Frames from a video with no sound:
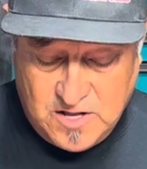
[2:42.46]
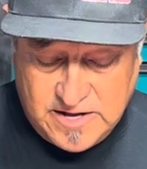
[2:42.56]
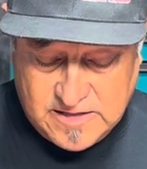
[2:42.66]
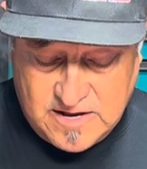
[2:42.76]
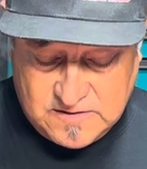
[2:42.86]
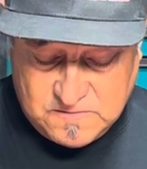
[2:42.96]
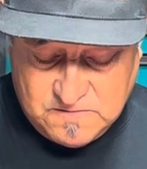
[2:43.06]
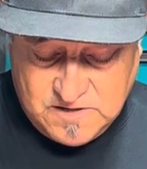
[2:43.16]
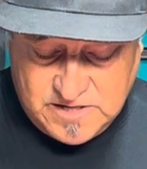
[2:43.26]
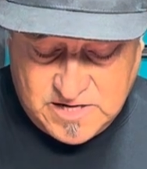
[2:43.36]
like that. That's
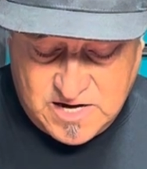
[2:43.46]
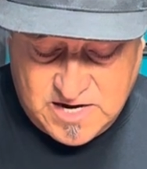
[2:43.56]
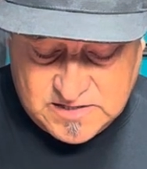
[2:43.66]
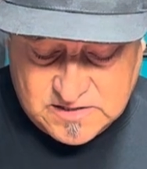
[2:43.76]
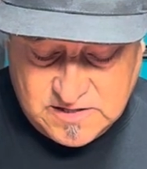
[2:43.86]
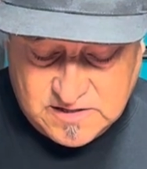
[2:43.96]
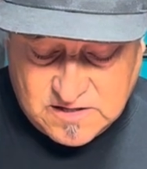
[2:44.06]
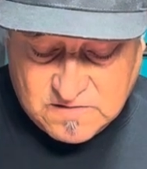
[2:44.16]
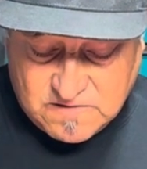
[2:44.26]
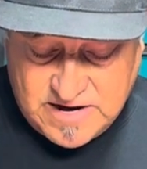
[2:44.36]
really nice. Look at the
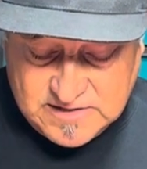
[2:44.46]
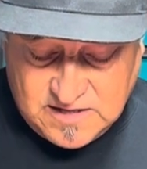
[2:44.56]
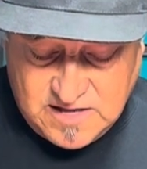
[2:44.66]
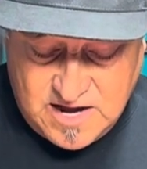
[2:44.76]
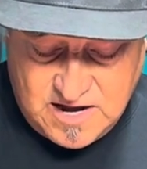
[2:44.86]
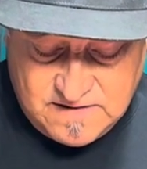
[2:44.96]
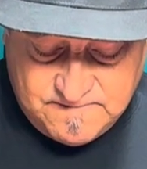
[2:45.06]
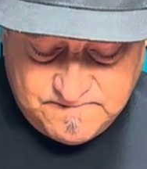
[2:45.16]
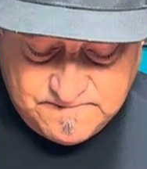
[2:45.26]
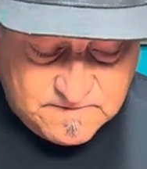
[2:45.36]
threads on that.
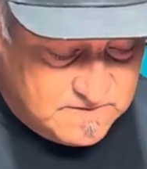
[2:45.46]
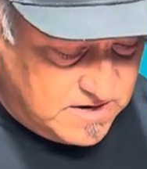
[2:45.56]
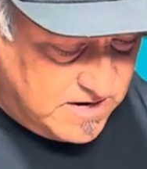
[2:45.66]
Very